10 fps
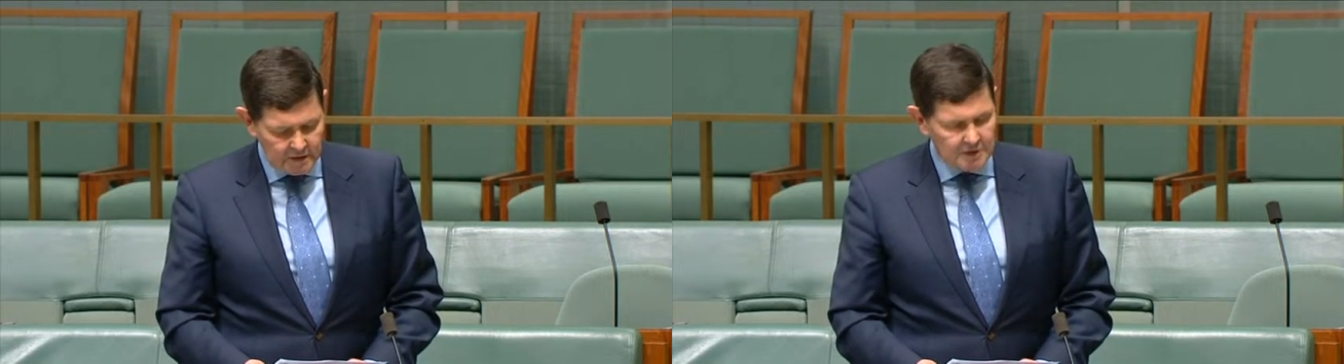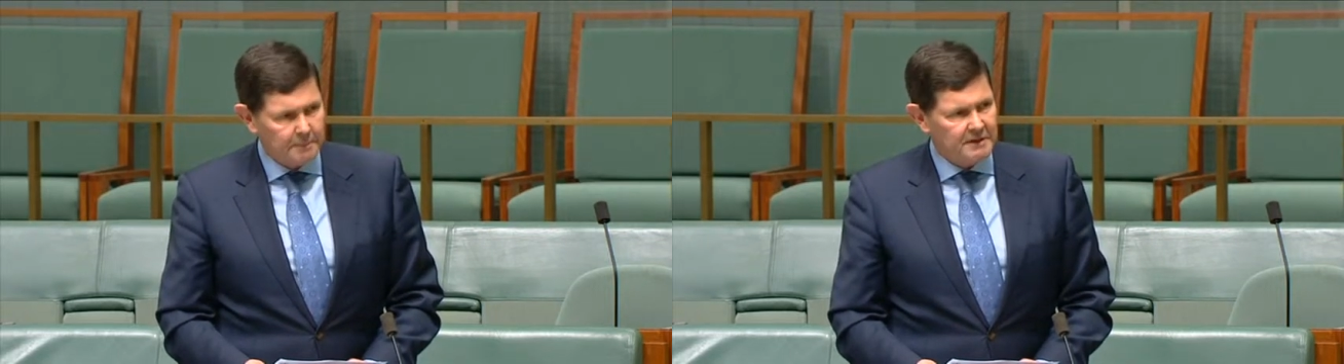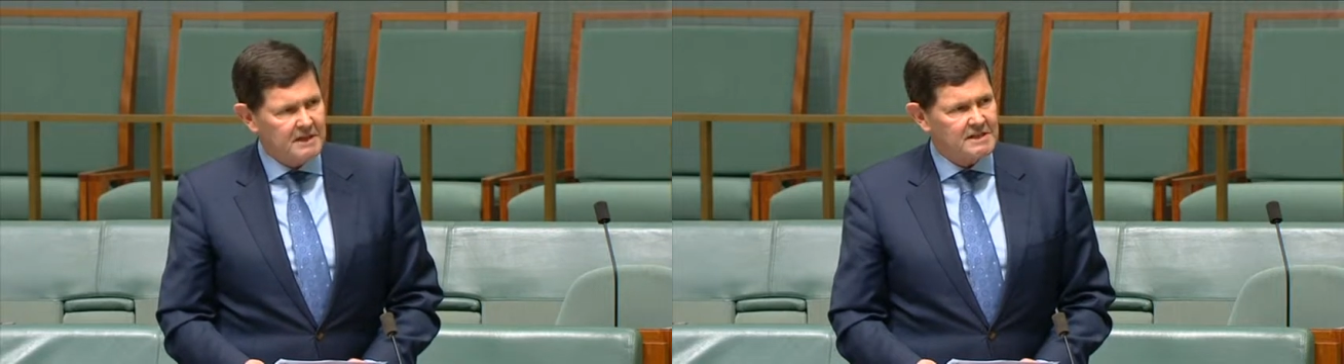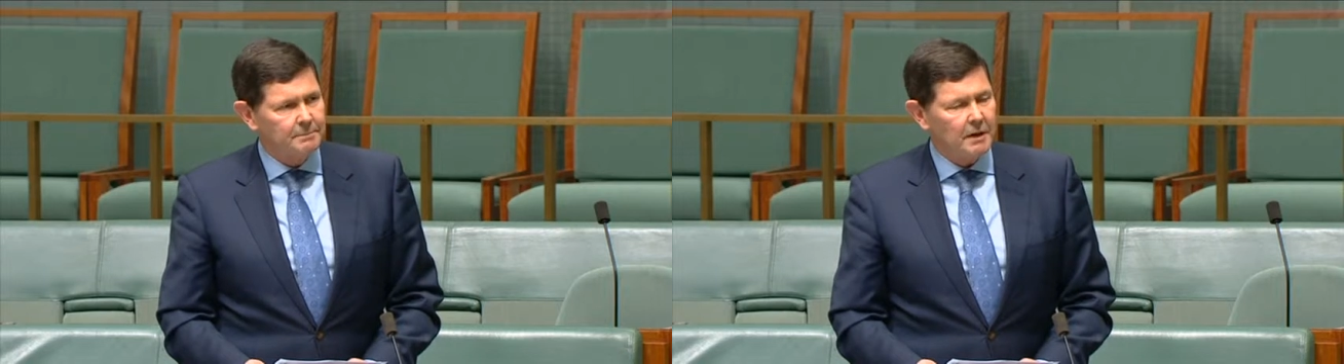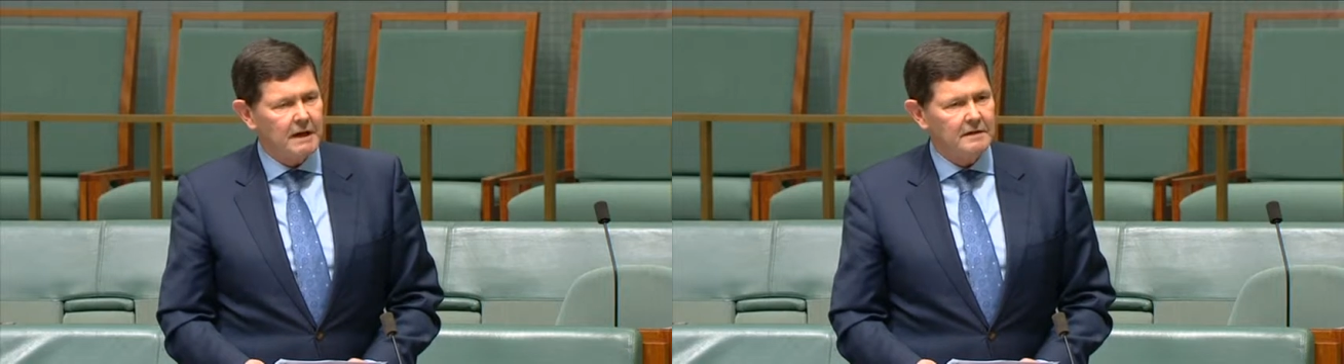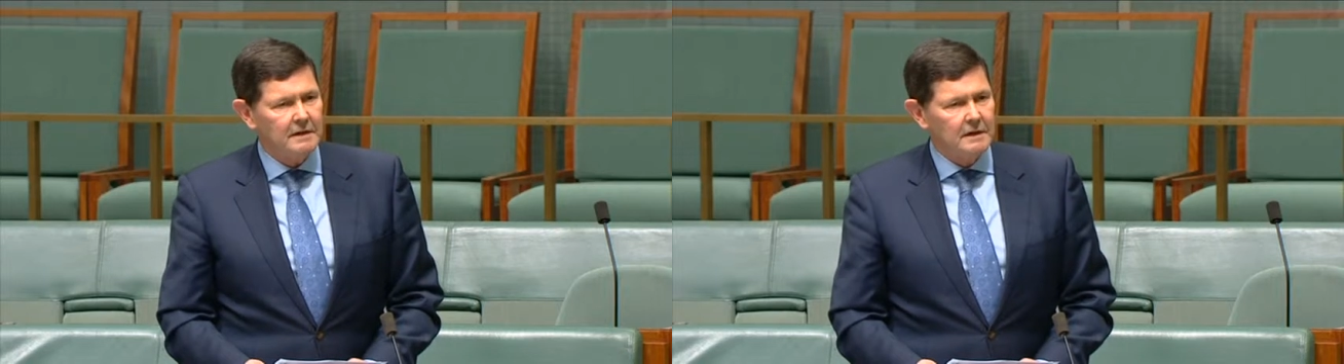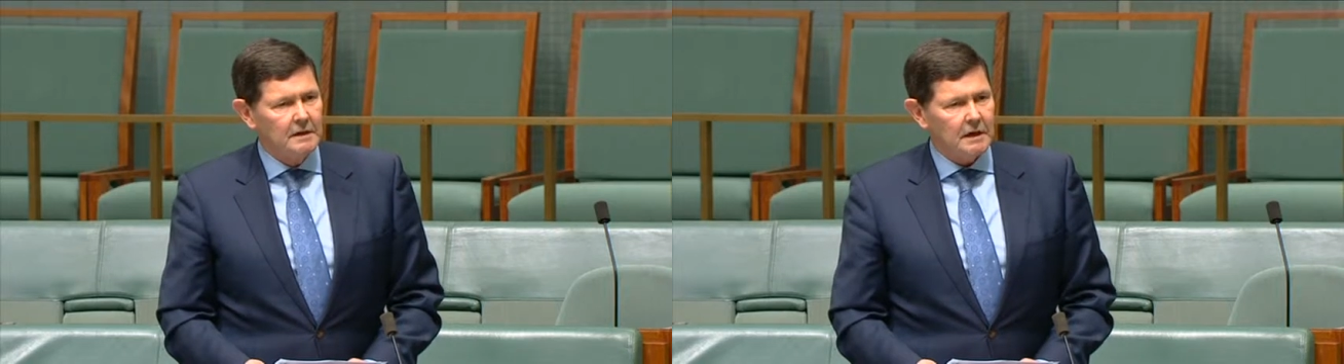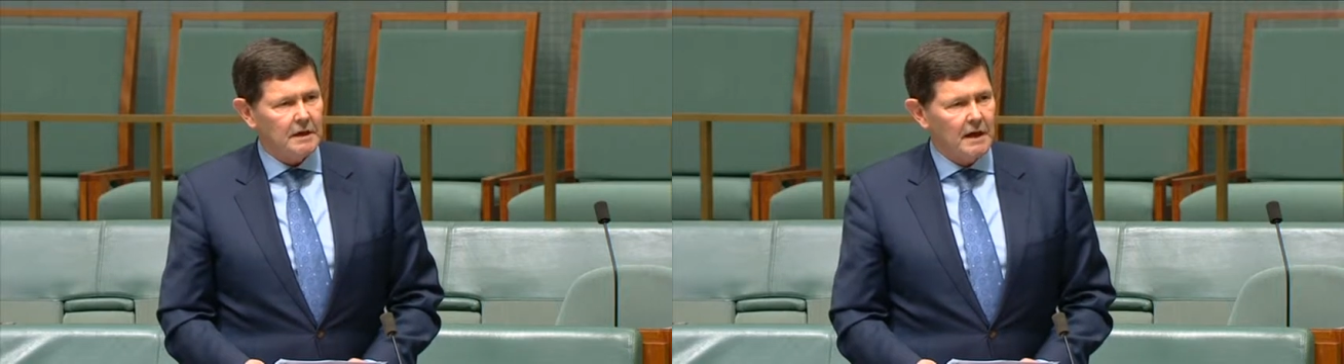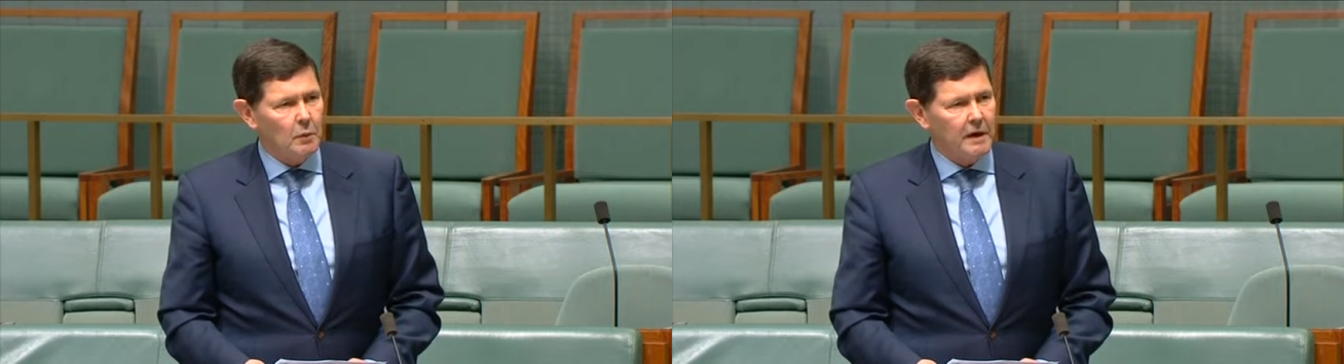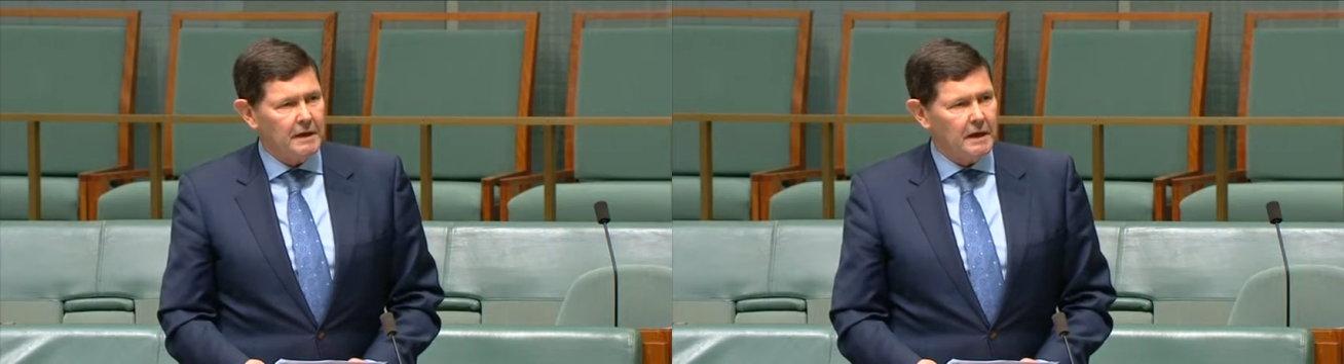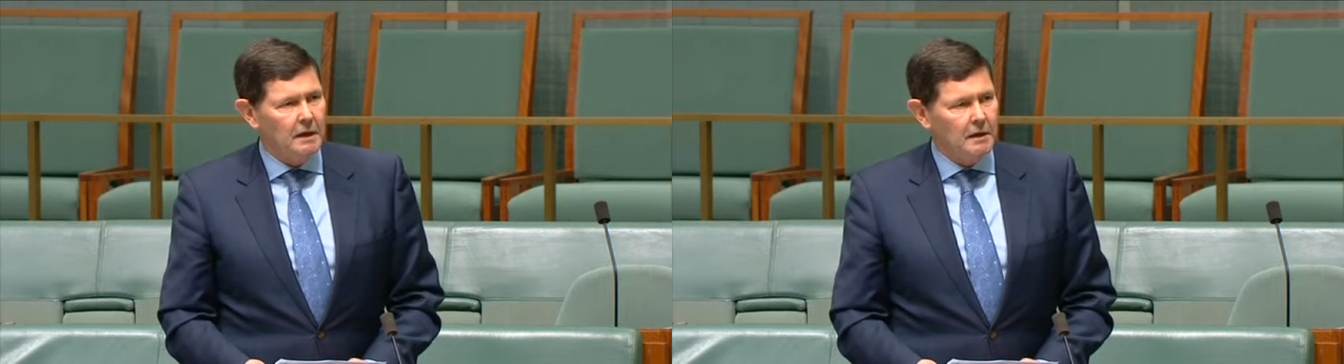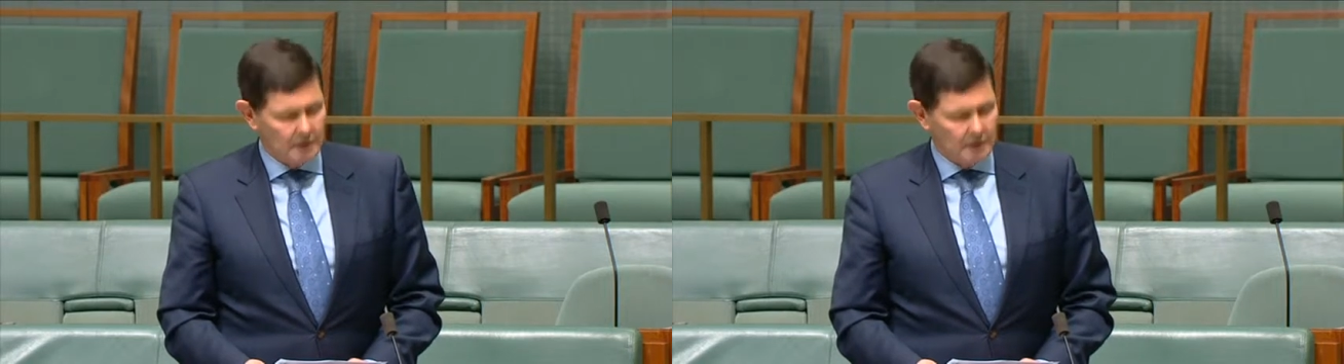to participate in a wedding